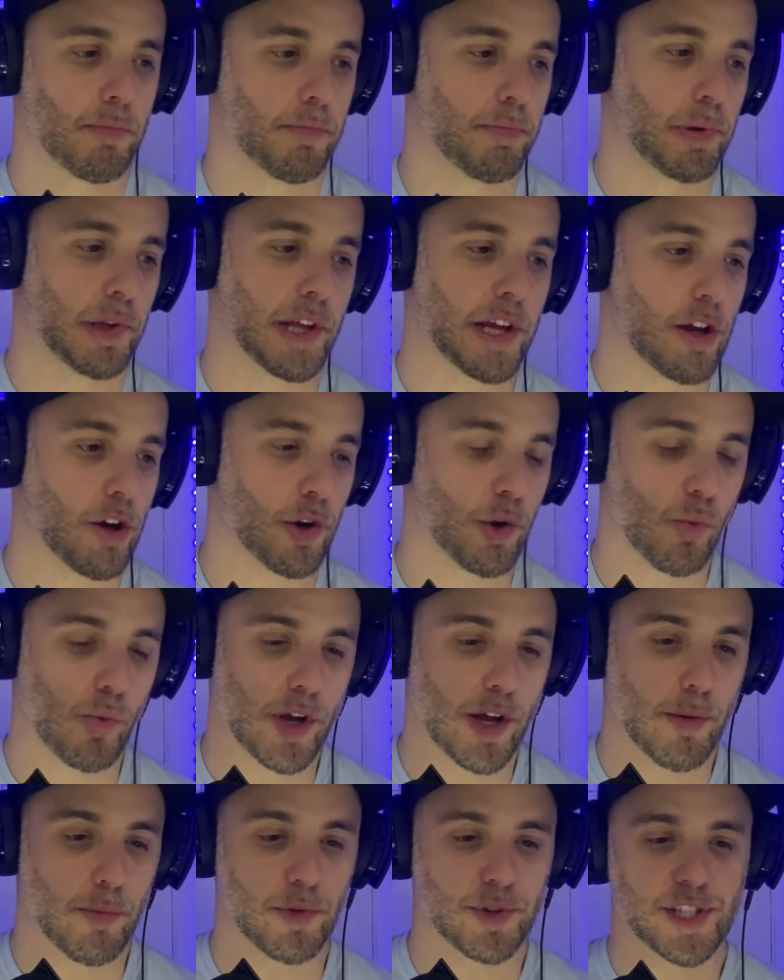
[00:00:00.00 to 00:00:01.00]
play on a
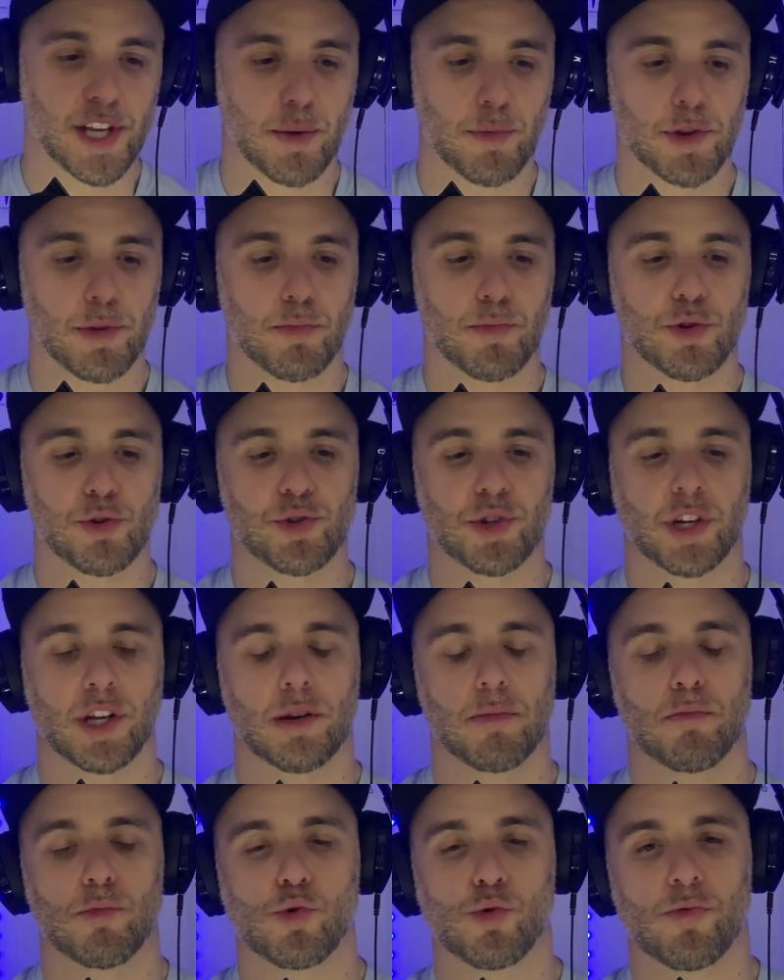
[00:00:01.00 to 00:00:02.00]
whim. Same with the music
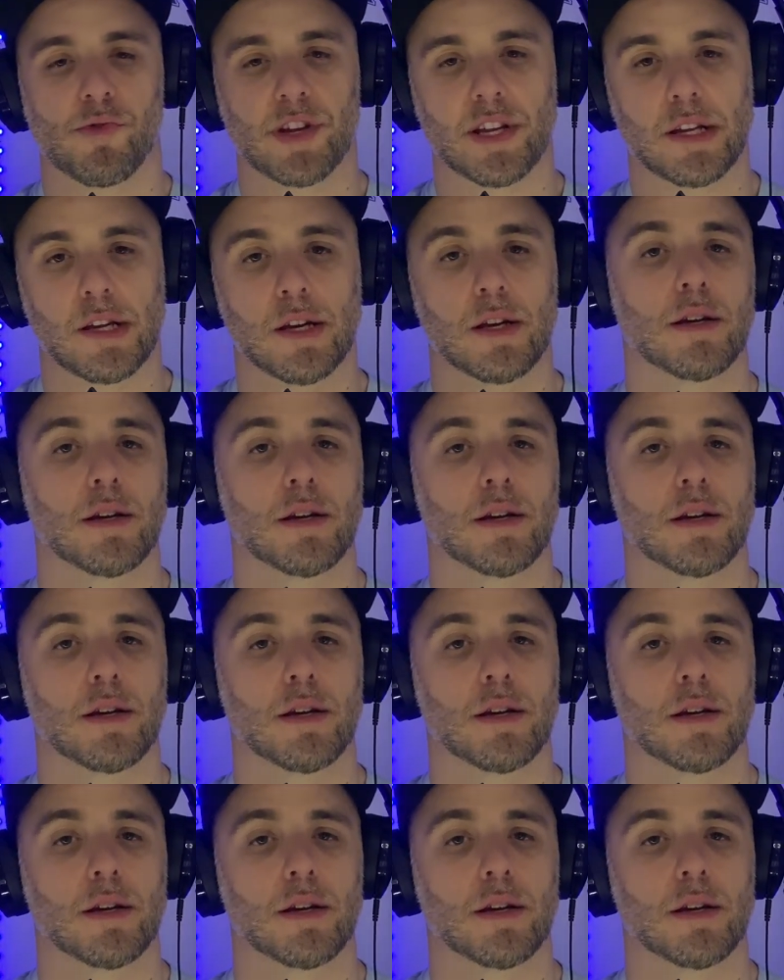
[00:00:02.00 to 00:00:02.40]
and movie